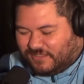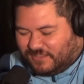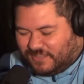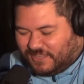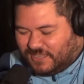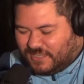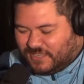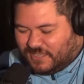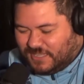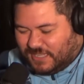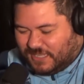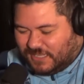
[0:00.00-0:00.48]
take
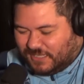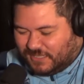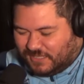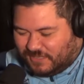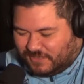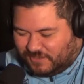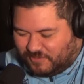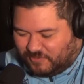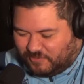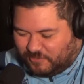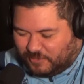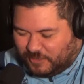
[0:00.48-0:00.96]
on that, eh?
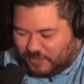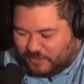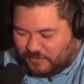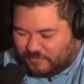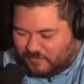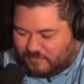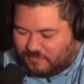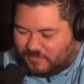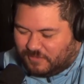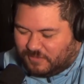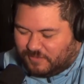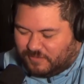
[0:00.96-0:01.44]
Like
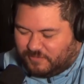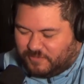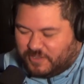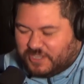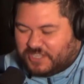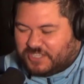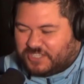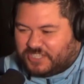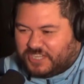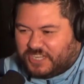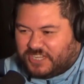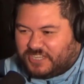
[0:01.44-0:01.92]
when
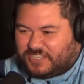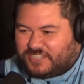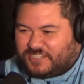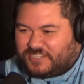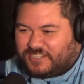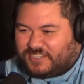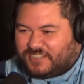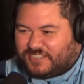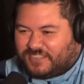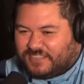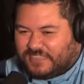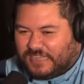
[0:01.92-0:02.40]
things
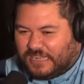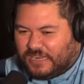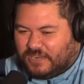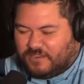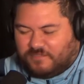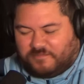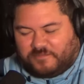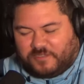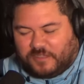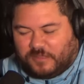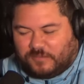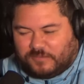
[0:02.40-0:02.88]
change.
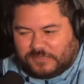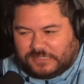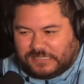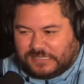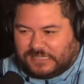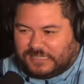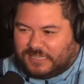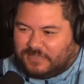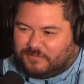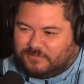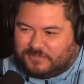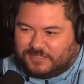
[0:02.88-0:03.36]
I don't think it
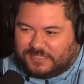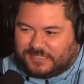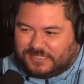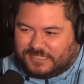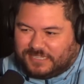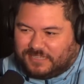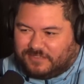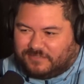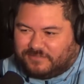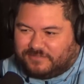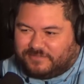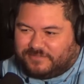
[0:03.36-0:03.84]
was the clubs
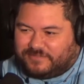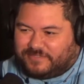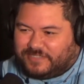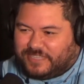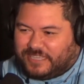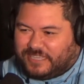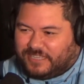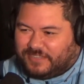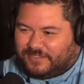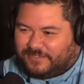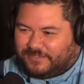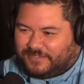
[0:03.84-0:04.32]
itself
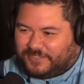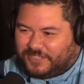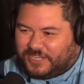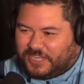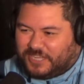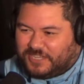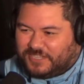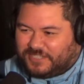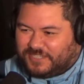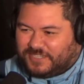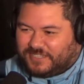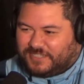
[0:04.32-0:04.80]
that
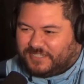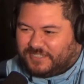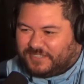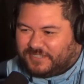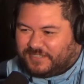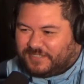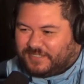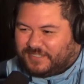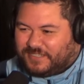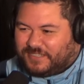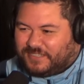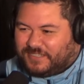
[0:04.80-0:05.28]
changed
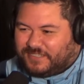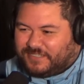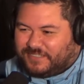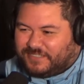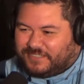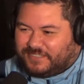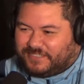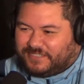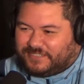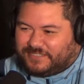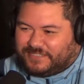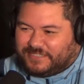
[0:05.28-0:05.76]
the
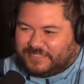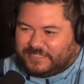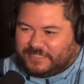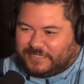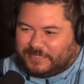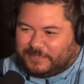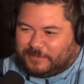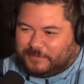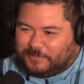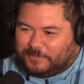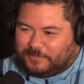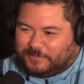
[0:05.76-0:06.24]

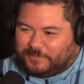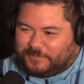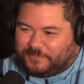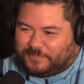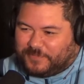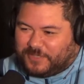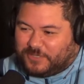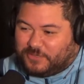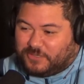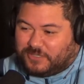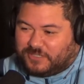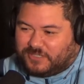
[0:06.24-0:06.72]
the
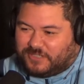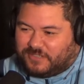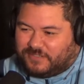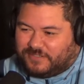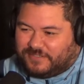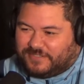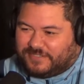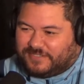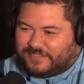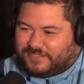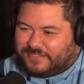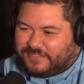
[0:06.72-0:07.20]
um, dress
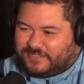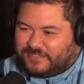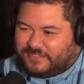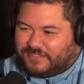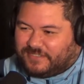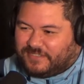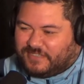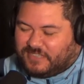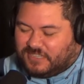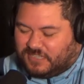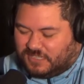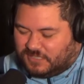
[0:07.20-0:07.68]
code.
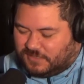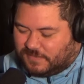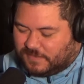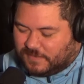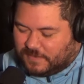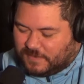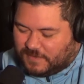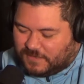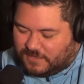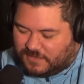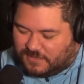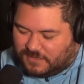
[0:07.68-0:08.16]

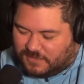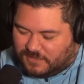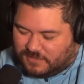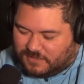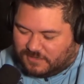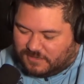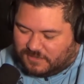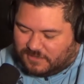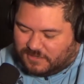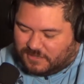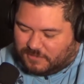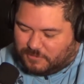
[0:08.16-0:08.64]
Because
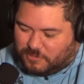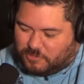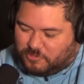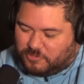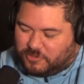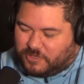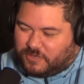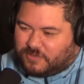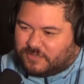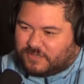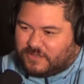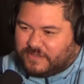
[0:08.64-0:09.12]
I
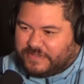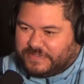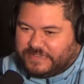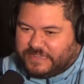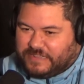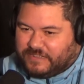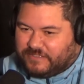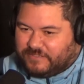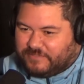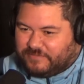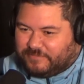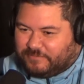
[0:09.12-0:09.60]
remember when I was
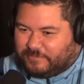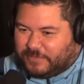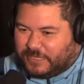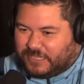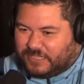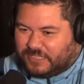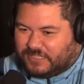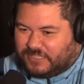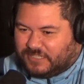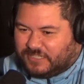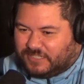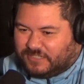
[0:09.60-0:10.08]
going out
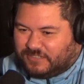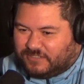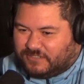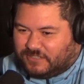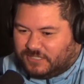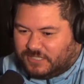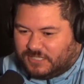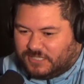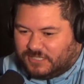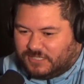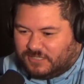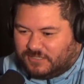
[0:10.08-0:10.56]
back in the
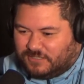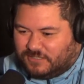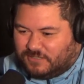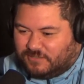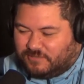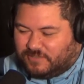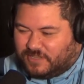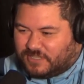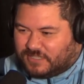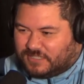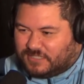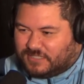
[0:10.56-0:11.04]
early
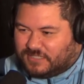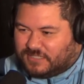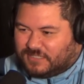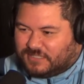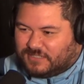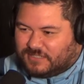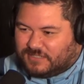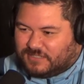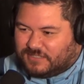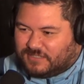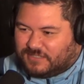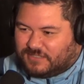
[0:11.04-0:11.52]
two
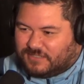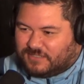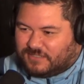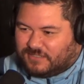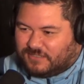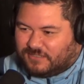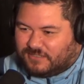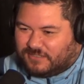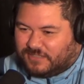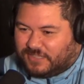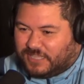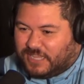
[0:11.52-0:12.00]
thousands,
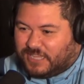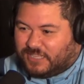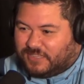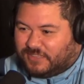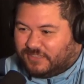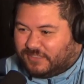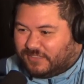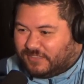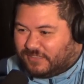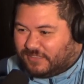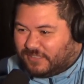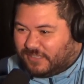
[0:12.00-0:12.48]

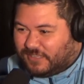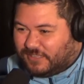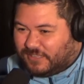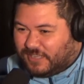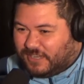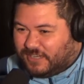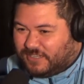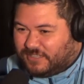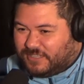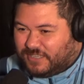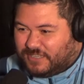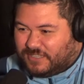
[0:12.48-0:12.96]
late
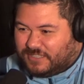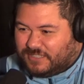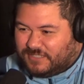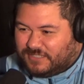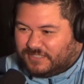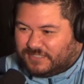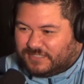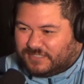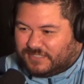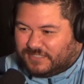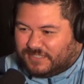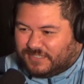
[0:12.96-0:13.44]
nineteen
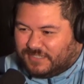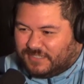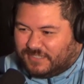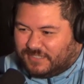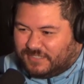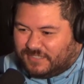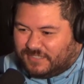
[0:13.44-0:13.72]
nineties,